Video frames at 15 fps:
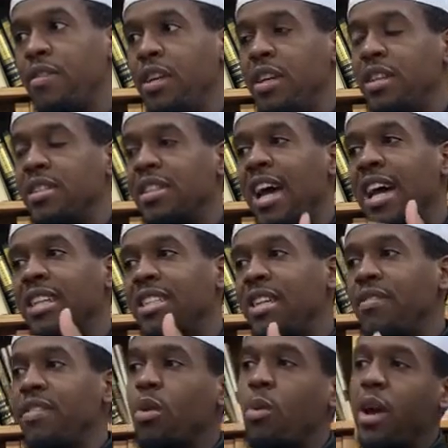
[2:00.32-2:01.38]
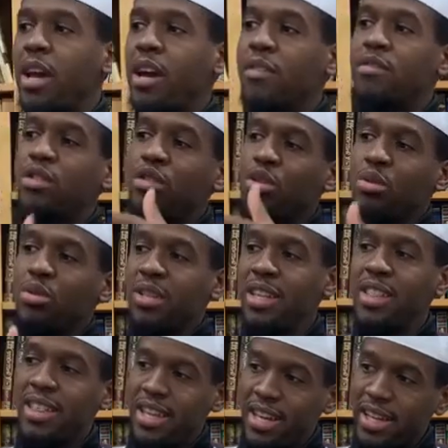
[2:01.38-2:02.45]
the scientific way of deducing
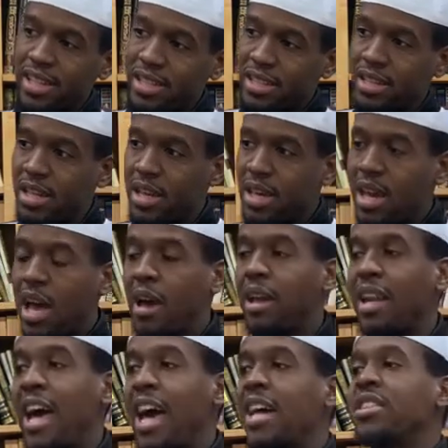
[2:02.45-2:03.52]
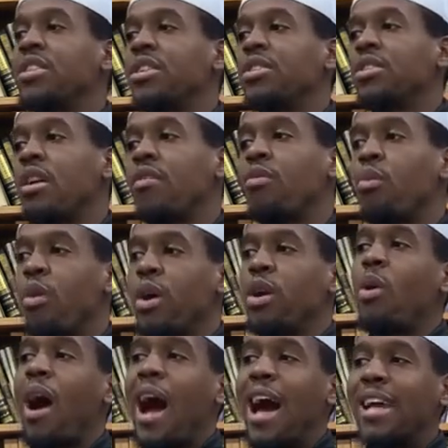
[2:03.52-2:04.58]
things. And ask yourself, where
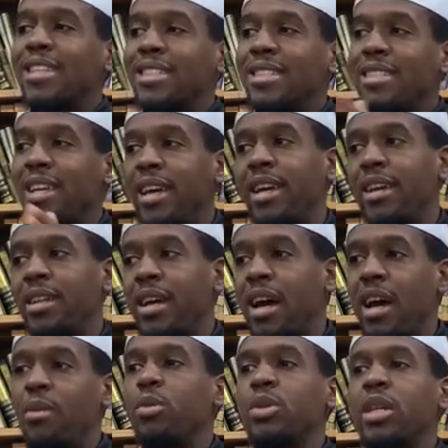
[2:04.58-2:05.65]
do I stand? Huh, Abu